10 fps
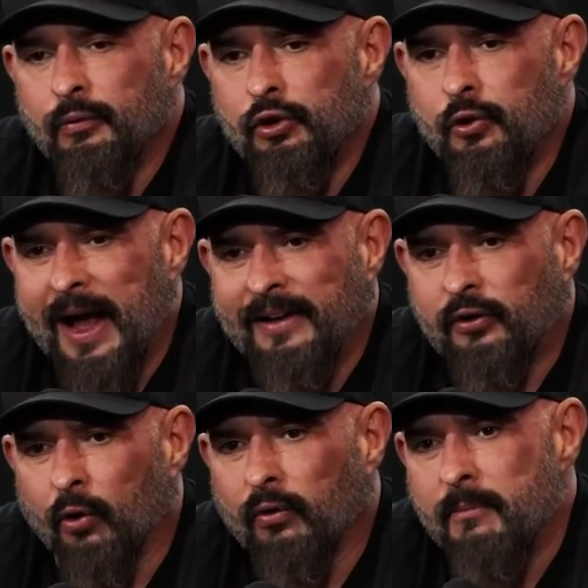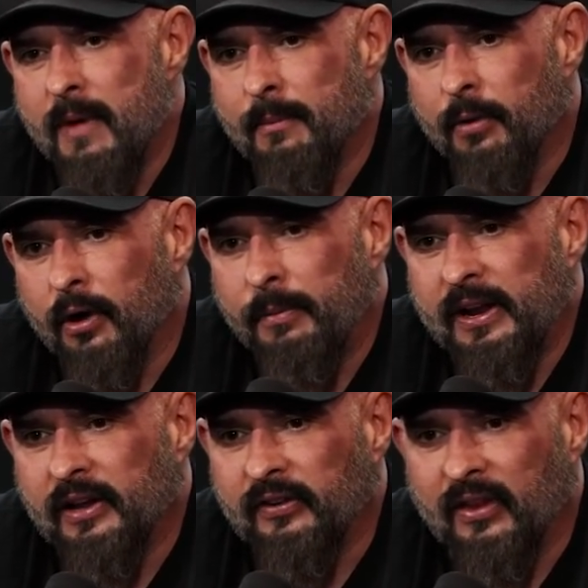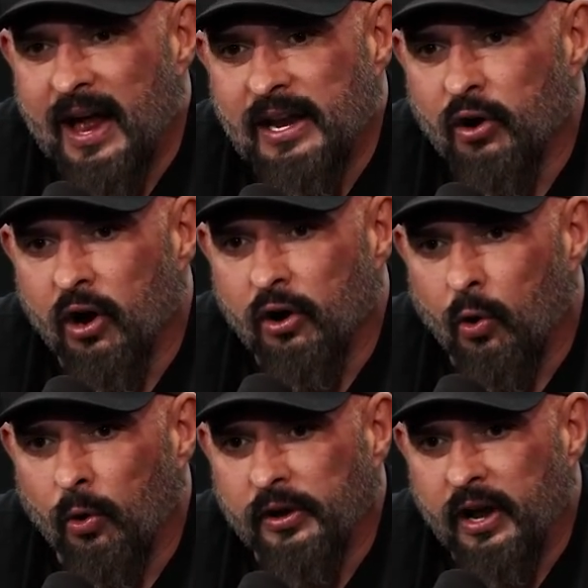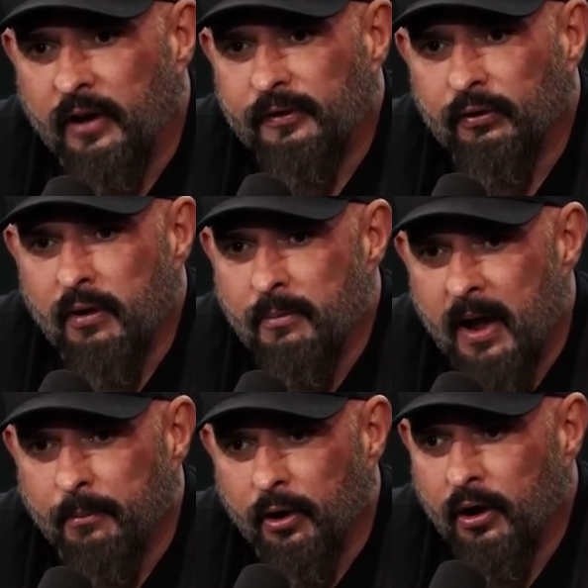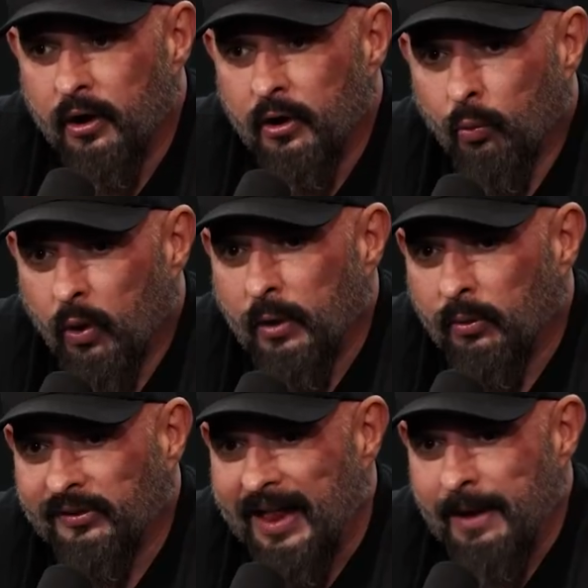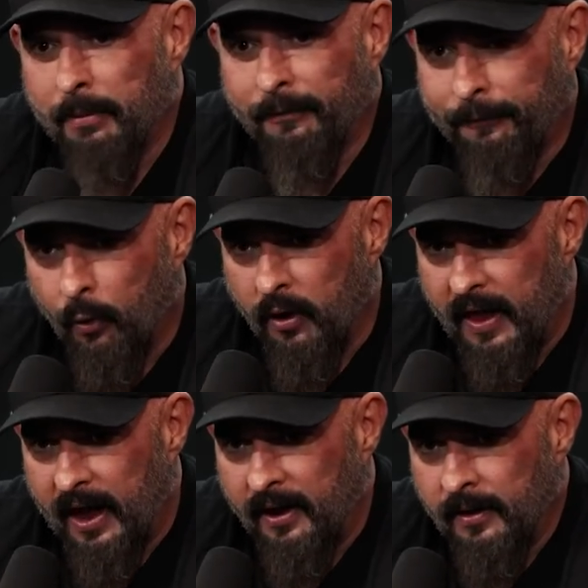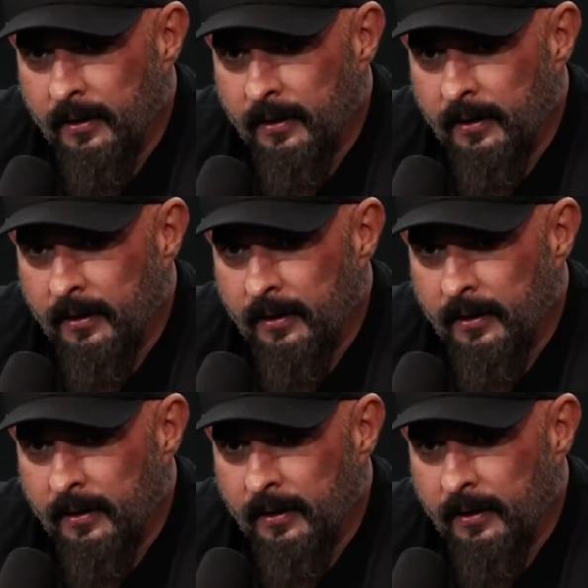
You guys don't remember because a lot of you aren't old enough to remember what it was like before that.